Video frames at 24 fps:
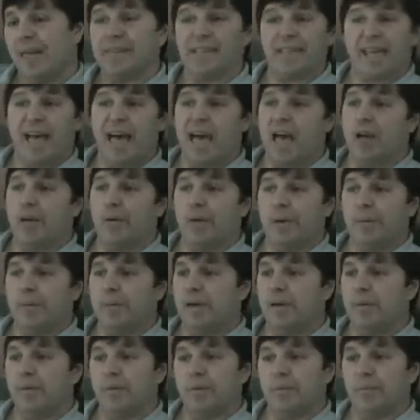I think The
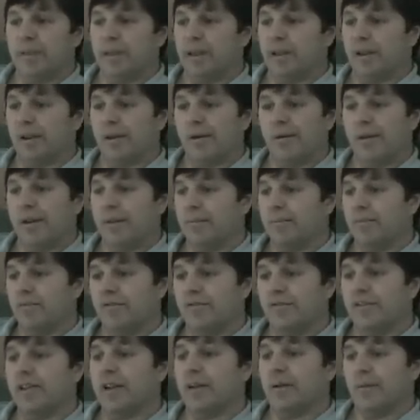Highwayman would make a great
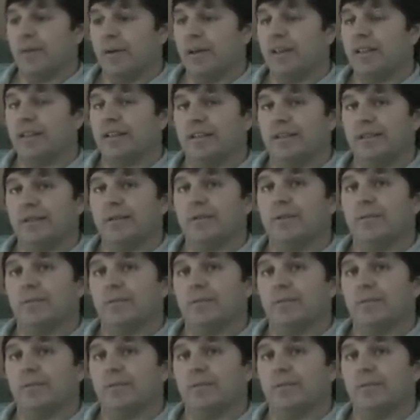movie. I really do.